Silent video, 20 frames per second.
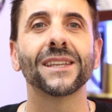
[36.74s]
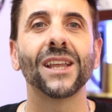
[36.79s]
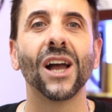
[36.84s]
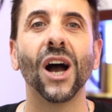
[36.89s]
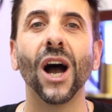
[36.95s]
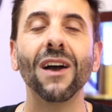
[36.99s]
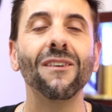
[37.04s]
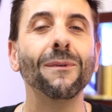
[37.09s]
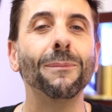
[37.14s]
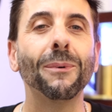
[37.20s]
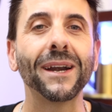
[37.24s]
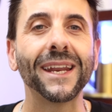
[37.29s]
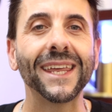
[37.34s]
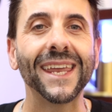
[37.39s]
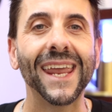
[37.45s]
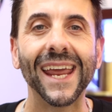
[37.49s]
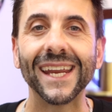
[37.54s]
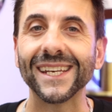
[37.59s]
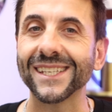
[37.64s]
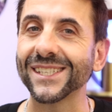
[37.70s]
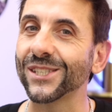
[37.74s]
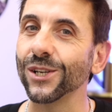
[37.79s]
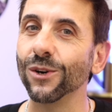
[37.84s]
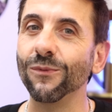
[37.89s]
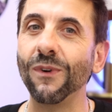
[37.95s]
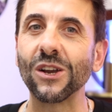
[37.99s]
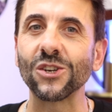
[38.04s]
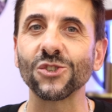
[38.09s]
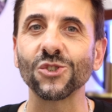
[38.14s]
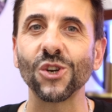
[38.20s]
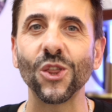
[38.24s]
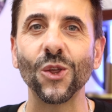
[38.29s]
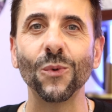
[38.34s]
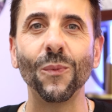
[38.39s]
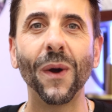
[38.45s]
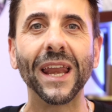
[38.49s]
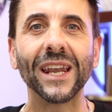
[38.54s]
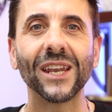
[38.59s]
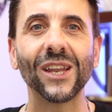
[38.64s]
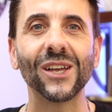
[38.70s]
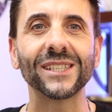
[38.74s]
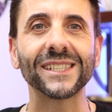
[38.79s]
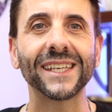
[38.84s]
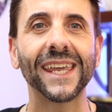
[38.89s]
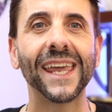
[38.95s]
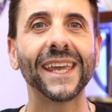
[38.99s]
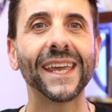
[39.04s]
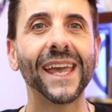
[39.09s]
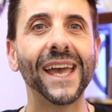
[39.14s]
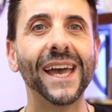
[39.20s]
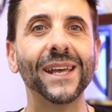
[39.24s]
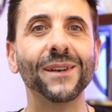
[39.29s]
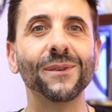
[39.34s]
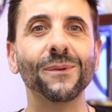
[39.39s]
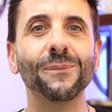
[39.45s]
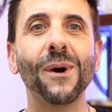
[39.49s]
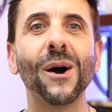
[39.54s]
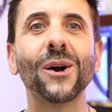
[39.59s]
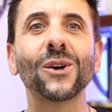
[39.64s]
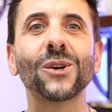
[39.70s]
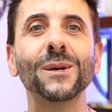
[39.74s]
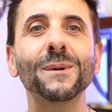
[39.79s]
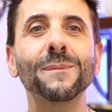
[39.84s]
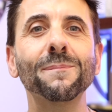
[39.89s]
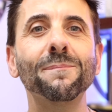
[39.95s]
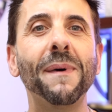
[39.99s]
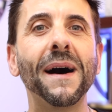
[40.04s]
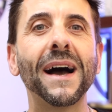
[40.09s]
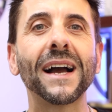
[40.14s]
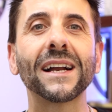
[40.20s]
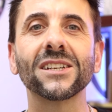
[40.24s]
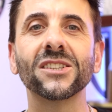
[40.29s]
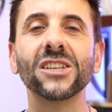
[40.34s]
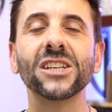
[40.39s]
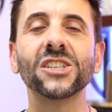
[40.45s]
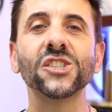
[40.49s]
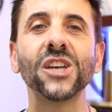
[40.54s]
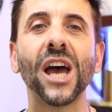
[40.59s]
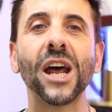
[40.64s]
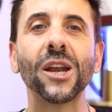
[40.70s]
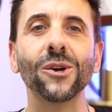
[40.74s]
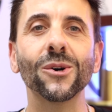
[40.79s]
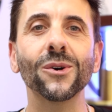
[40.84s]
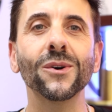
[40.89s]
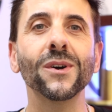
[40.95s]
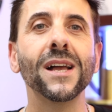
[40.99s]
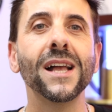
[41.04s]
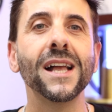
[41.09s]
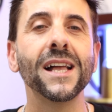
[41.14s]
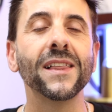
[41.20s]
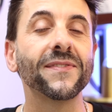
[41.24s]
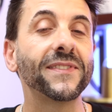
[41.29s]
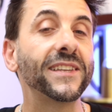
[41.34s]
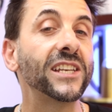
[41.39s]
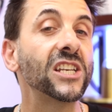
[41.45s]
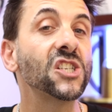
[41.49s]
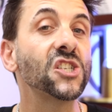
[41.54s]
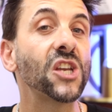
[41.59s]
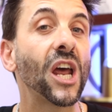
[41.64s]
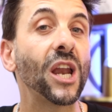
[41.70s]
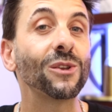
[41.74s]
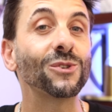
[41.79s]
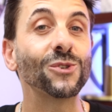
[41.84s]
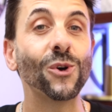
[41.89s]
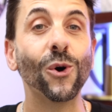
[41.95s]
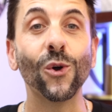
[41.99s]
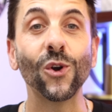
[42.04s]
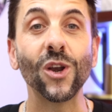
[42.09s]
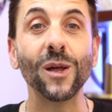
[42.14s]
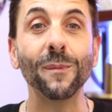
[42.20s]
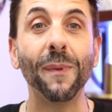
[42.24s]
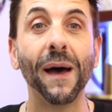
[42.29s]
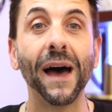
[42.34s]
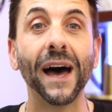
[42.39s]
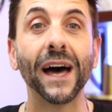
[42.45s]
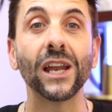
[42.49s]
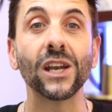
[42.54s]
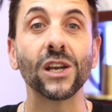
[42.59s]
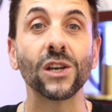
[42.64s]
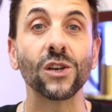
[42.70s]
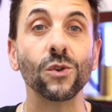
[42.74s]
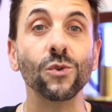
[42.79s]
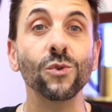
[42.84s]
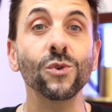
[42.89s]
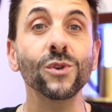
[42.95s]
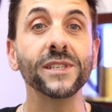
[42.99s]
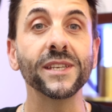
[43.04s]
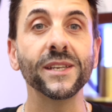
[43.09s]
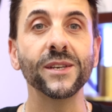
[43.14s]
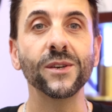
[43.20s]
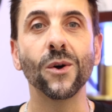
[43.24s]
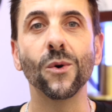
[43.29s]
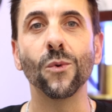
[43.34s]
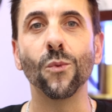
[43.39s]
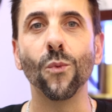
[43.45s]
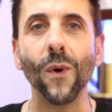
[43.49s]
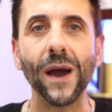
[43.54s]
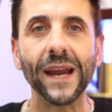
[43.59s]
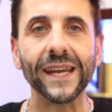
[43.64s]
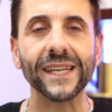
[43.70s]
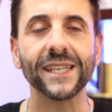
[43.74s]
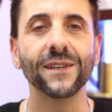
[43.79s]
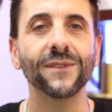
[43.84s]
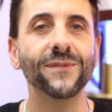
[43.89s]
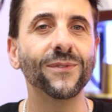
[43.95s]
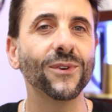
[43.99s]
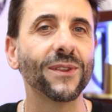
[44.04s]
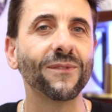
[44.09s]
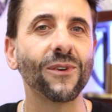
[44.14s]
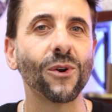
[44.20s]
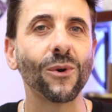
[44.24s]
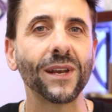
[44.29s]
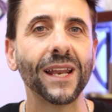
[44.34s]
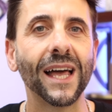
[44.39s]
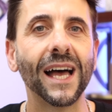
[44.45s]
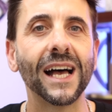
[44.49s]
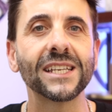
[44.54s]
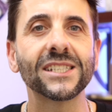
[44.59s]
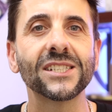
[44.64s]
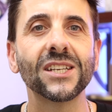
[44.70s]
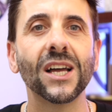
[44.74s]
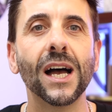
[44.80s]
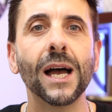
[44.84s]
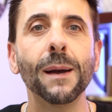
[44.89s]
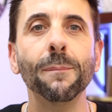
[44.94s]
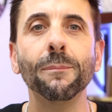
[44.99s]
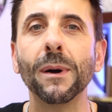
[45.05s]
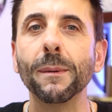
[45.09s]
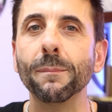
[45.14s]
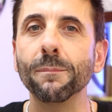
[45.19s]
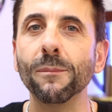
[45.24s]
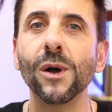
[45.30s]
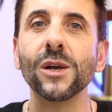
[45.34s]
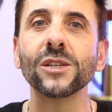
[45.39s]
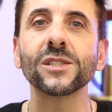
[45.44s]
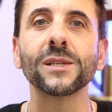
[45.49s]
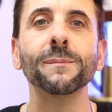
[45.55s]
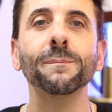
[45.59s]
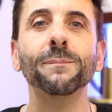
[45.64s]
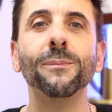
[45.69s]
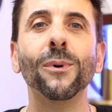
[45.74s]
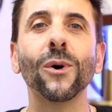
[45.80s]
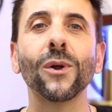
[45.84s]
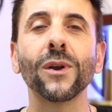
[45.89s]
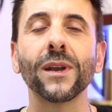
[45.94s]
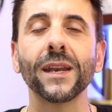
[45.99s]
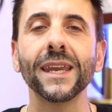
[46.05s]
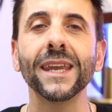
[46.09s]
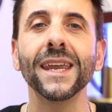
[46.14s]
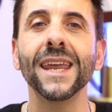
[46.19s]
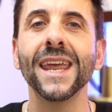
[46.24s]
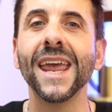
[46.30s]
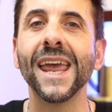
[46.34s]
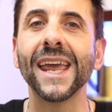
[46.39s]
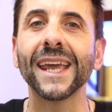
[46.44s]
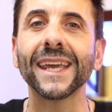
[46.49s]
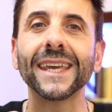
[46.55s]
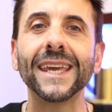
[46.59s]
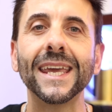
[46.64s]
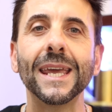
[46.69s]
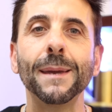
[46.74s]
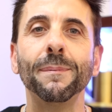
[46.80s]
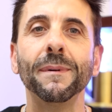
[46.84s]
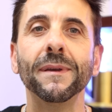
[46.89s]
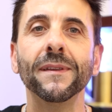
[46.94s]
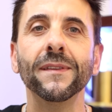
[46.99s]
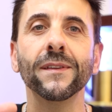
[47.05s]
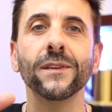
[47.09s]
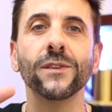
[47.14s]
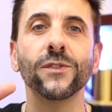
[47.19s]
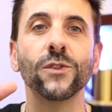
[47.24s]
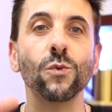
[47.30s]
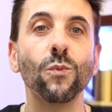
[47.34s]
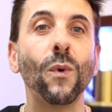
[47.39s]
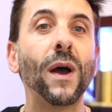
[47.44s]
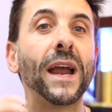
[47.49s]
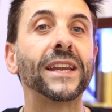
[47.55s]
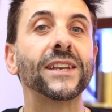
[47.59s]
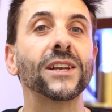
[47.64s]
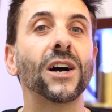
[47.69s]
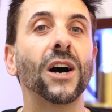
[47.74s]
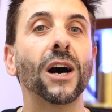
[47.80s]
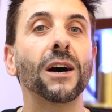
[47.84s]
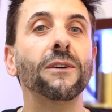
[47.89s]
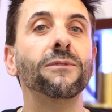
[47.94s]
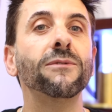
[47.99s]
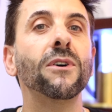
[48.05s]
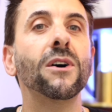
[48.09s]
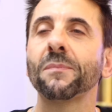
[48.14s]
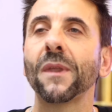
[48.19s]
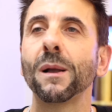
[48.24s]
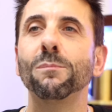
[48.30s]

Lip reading: Hi everybody, it's Sylvester the Weight Loss King, and welcome back to the channel. This channel is all about losing weight for the very last time, but most importantly, keeping the weight off.